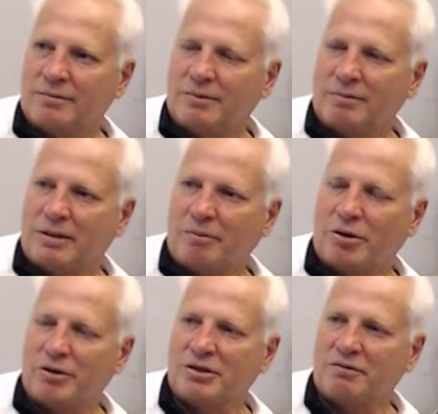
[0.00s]
The
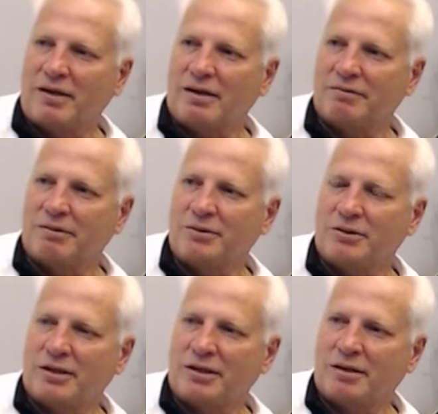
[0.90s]
purging valve that we used
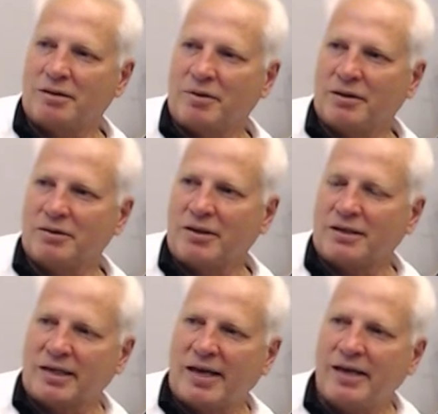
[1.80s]
on the 100-pound cylinder has
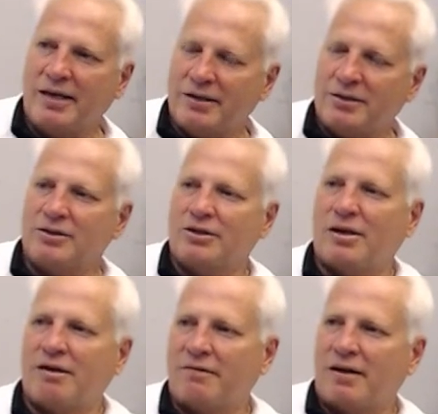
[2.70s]
a gauge,
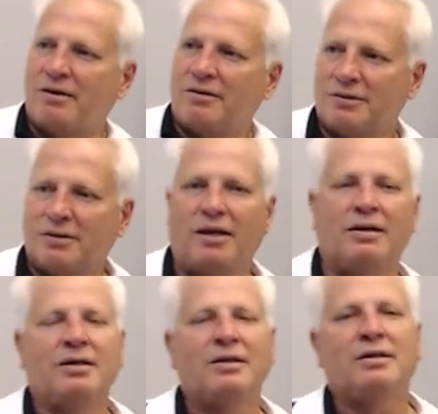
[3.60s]
shut-off valves. Yeah.
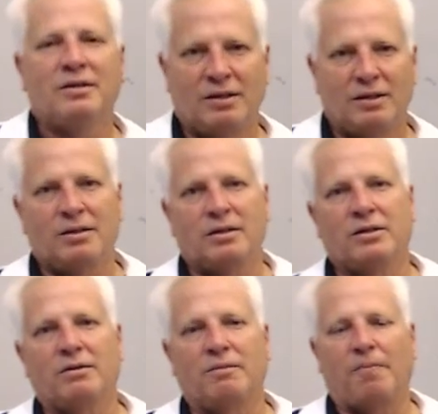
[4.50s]

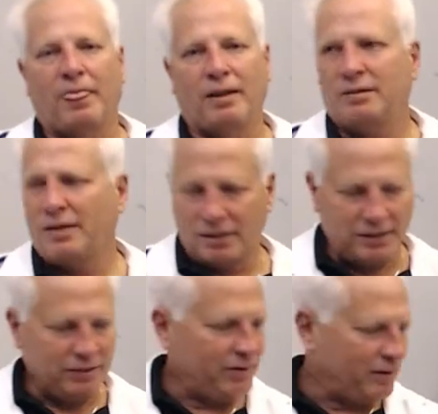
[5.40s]
So, yeah, I got
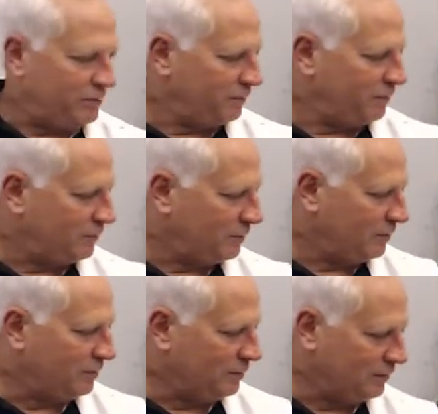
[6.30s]
to grab it if you would.
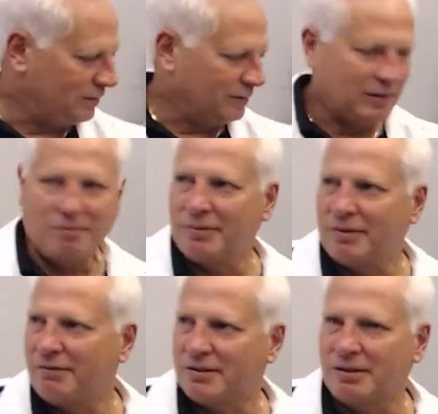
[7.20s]

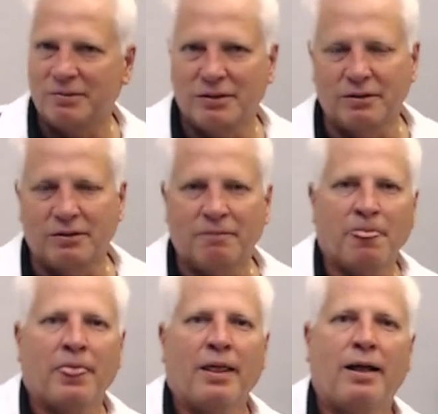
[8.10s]
Give you something to
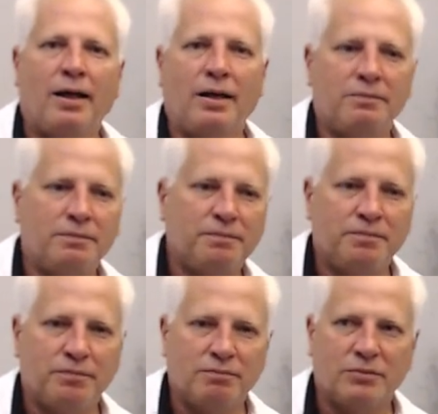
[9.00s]
do.
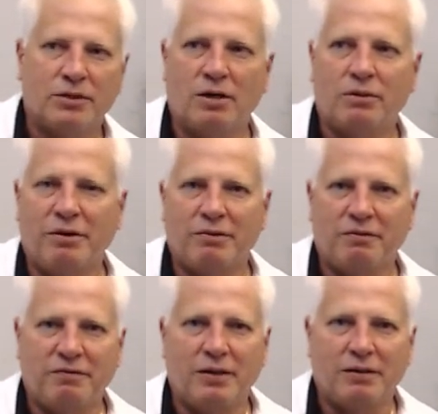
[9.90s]
So we would
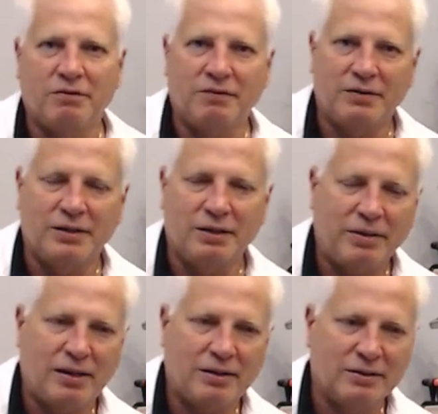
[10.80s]
fill it with 15
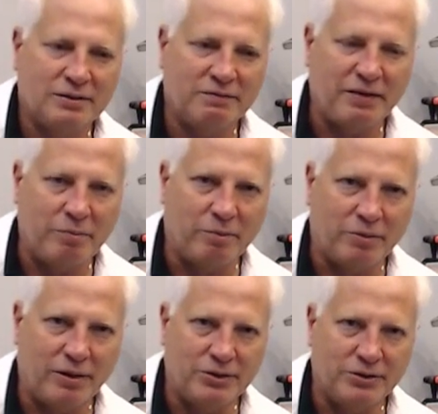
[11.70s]
pounds of vapor
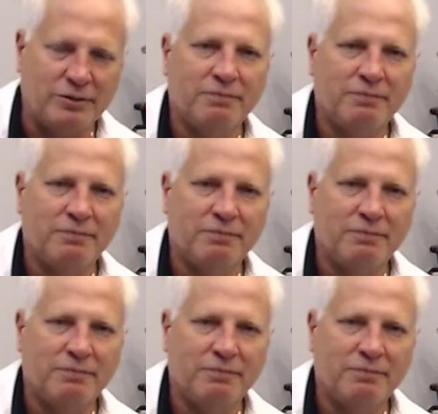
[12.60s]
pressure.